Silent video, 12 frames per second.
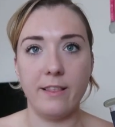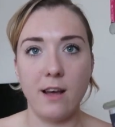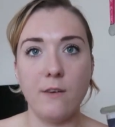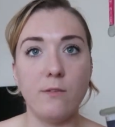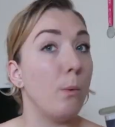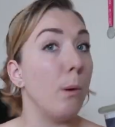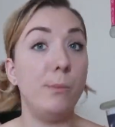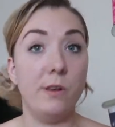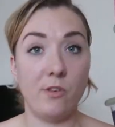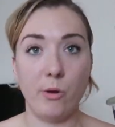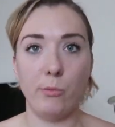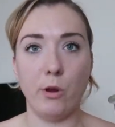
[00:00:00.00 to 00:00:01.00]
The other one we
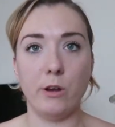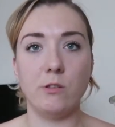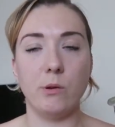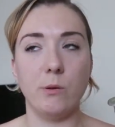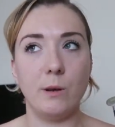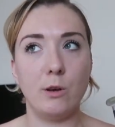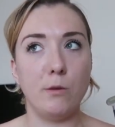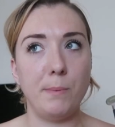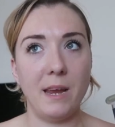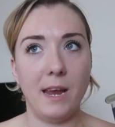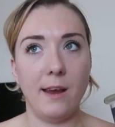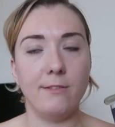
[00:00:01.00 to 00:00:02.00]
don't know. So it could
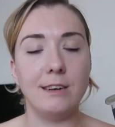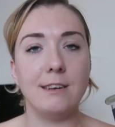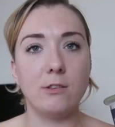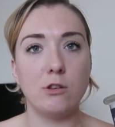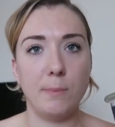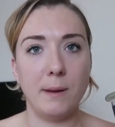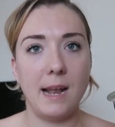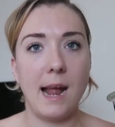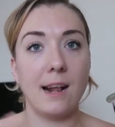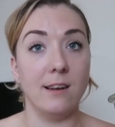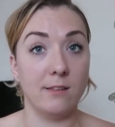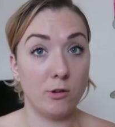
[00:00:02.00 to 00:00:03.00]
be earrings, could be a
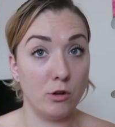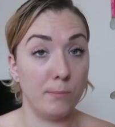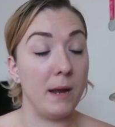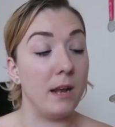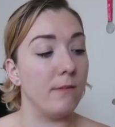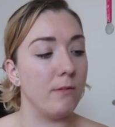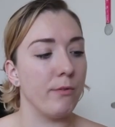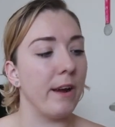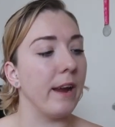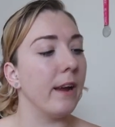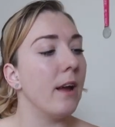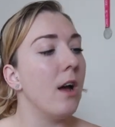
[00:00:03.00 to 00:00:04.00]
necklace, could be another
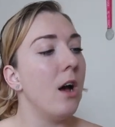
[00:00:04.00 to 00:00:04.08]
ring.